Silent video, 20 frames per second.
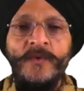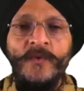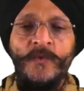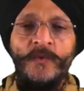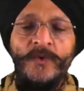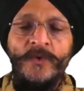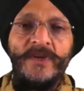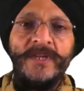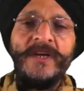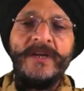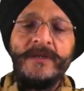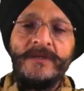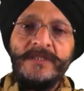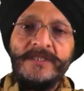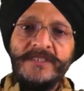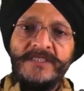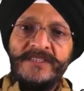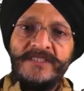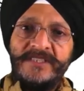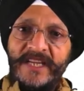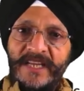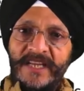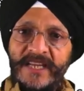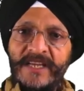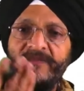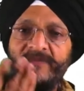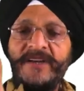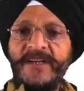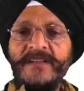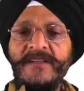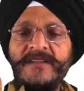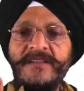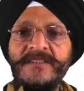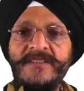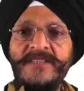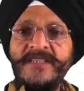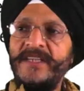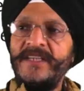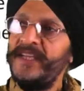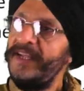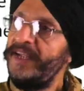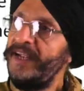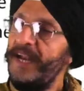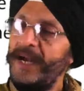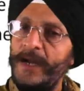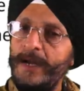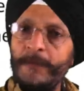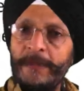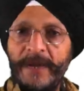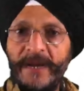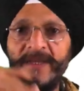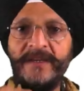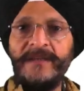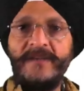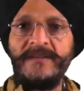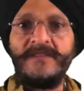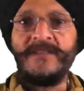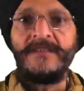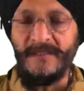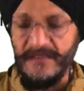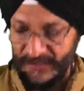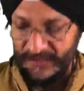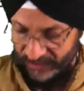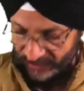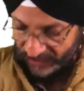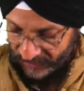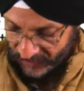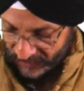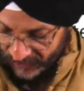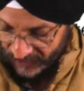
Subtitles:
We are selling one currency and buying another currency.